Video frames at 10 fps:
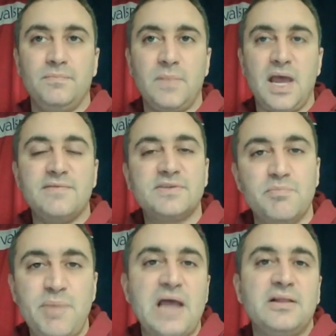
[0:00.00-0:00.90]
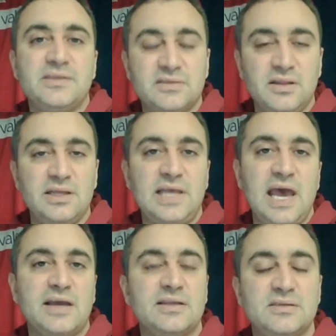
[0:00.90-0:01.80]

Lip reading: have some balance to the attack